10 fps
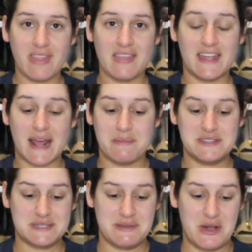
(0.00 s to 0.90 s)
That
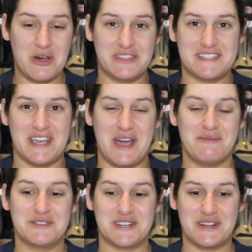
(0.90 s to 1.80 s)
happens to me all the
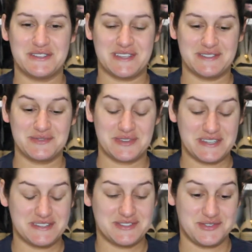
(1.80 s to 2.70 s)
time, which I know sounds
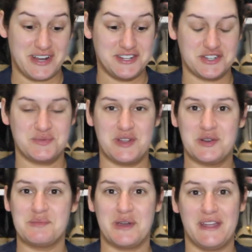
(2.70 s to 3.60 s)
really strange and
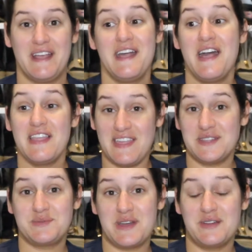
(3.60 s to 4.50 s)
weird, but
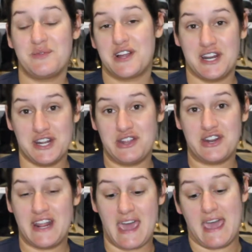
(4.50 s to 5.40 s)
that's what we're gonna do
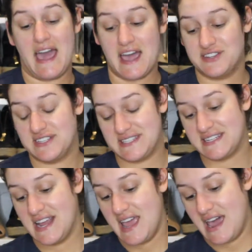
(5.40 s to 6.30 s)
today. I
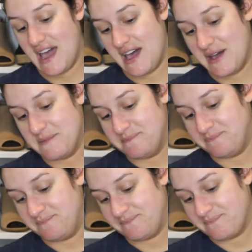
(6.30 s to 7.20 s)
just
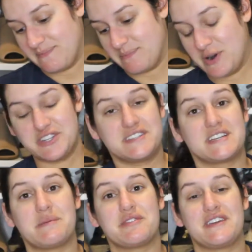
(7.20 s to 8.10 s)
purchased
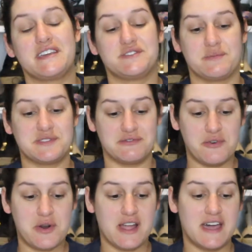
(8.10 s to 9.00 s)
a couple things from
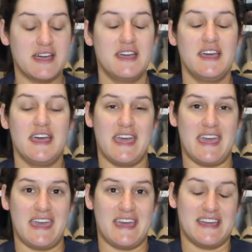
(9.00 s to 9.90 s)
Sephora,
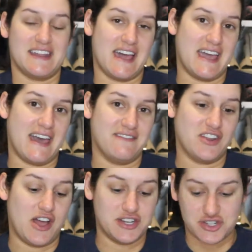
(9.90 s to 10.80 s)
and I have
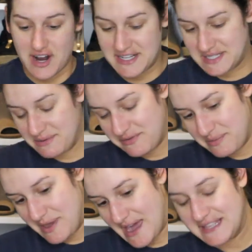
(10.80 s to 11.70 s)
not tried some of
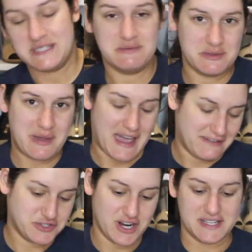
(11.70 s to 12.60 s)
them yet. Some of them I
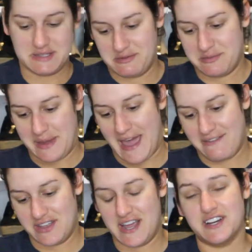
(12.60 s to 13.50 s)
have tried, some of them I
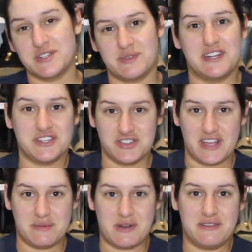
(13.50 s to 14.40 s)
haven't. I just wanted to
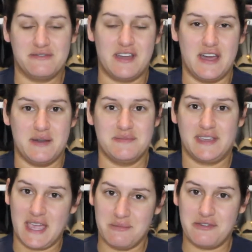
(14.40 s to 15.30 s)
try them
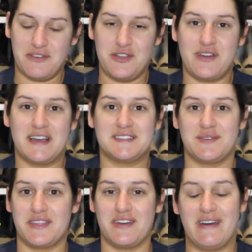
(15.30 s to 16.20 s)
on camera for you guys,
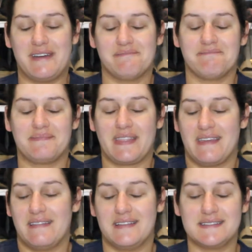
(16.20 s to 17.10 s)
so I thought,
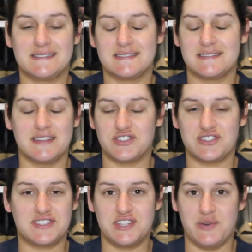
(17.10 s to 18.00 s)
let's
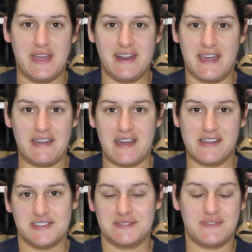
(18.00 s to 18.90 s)
just do it.
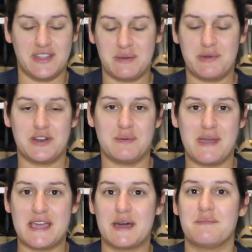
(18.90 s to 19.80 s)
I just feel like putting on
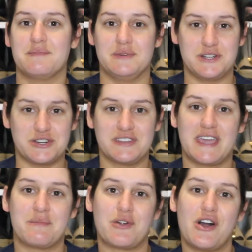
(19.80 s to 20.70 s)
makeup. I'm going to turn the
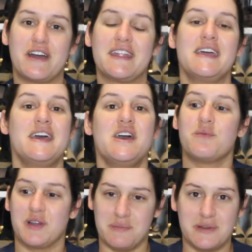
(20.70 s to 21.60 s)
camera on.
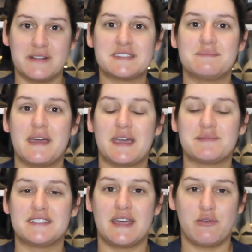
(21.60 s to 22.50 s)
We're going to put on some
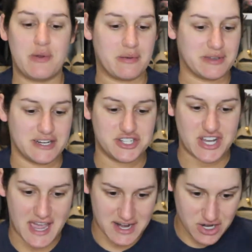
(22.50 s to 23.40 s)
makeup today. We're probably going to
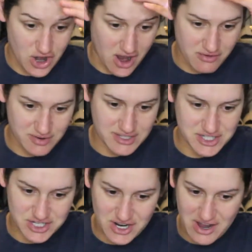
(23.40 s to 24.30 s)
chat. Not really
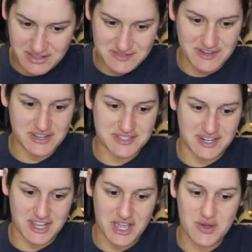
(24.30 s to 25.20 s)
sure how this video is
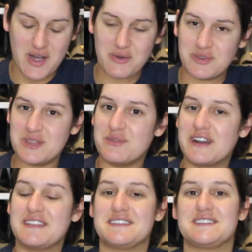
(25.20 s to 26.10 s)
going to go. I really
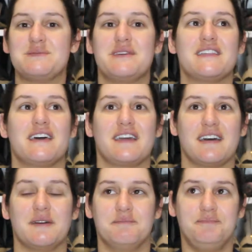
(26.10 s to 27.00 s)
wanted this to be like
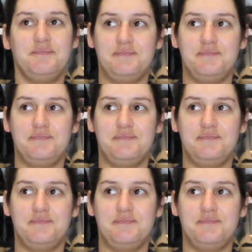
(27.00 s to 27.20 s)
a